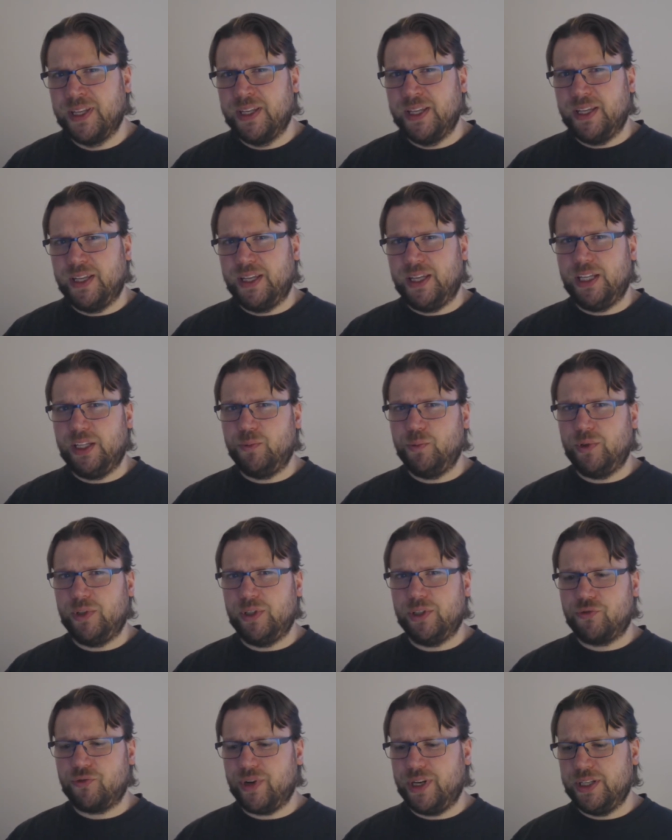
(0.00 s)
It will
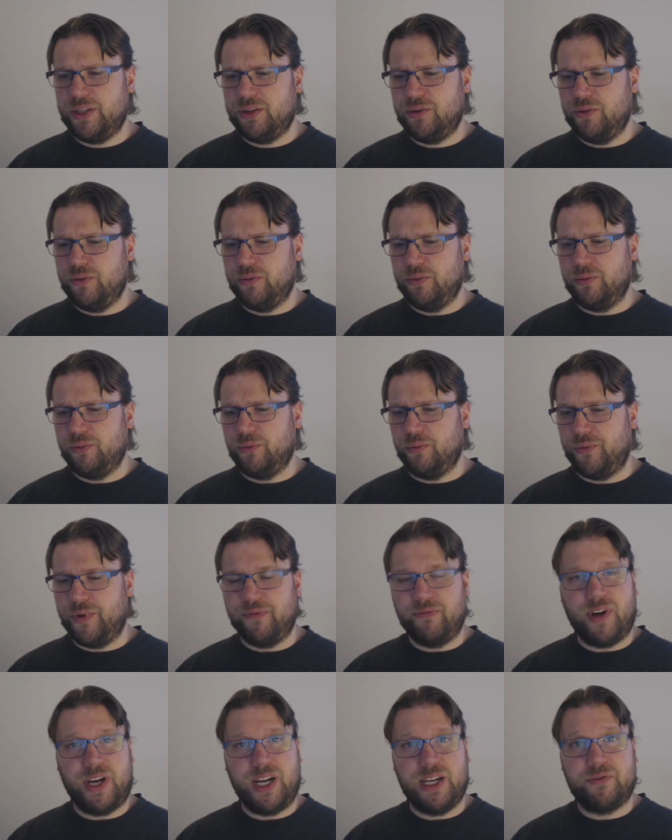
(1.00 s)
try to
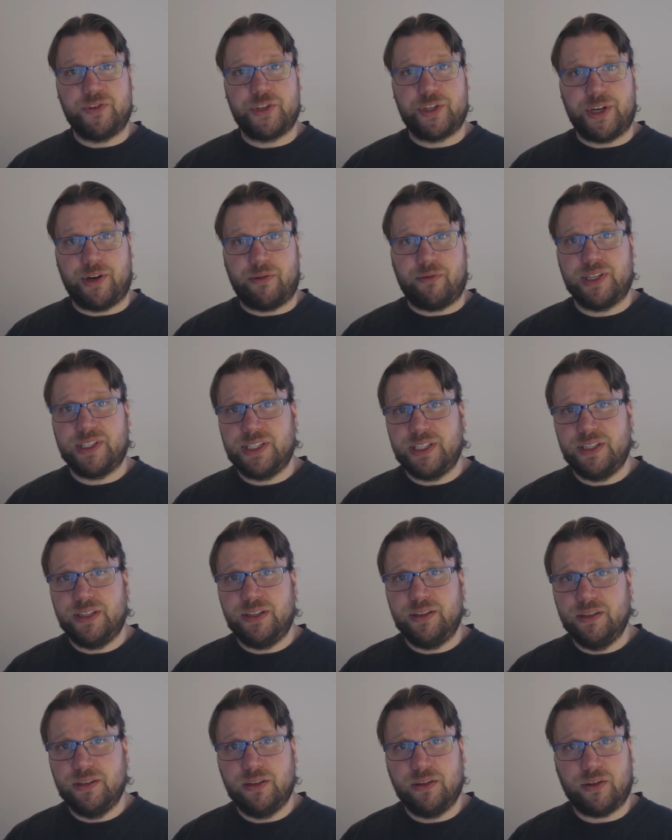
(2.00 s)
revive Sherazin